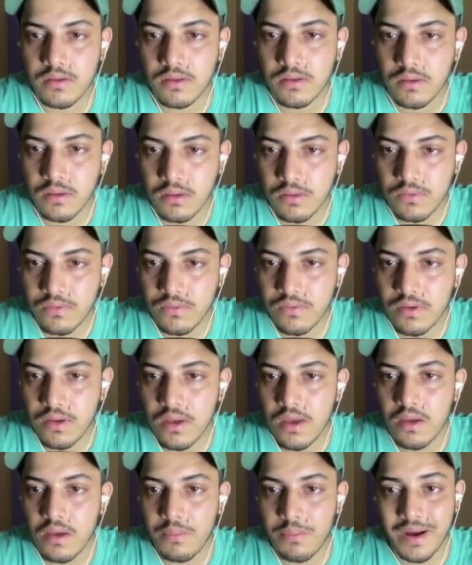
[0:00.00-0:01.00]
If
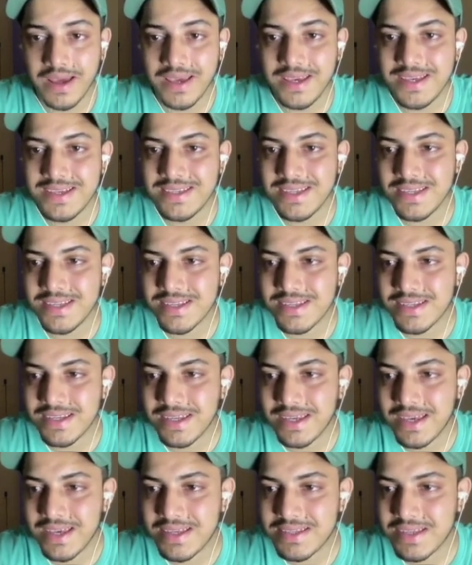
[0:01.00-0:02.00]
price
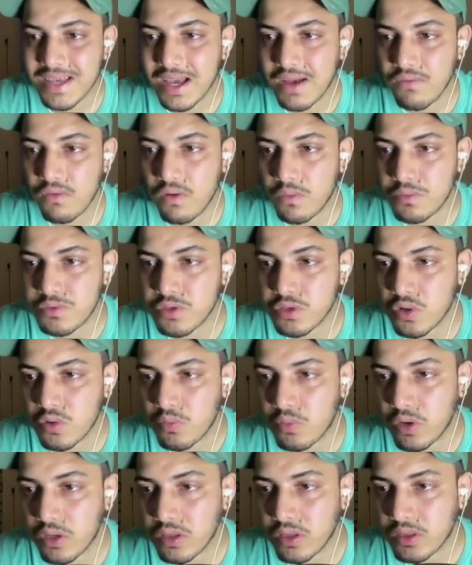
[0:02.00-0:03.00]
stays above
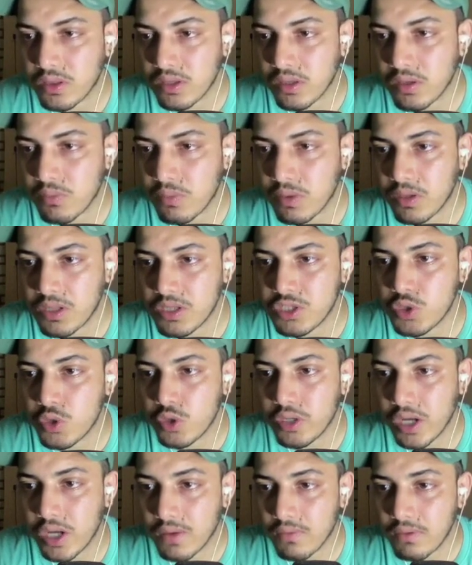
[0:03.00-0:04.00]

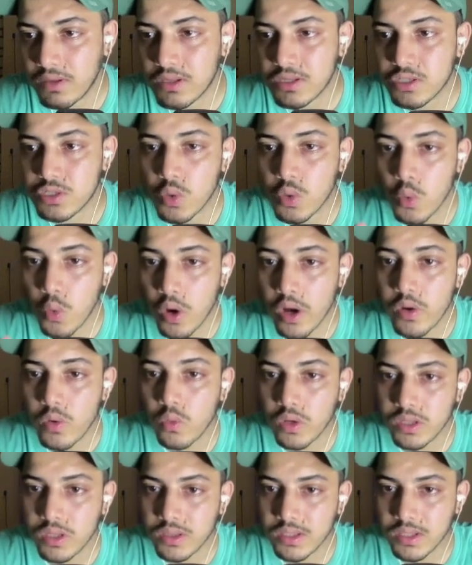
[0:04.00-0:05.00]

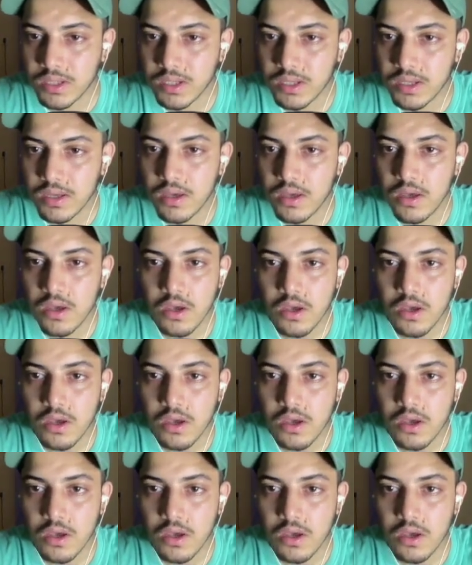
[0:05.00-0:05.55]
0.000113,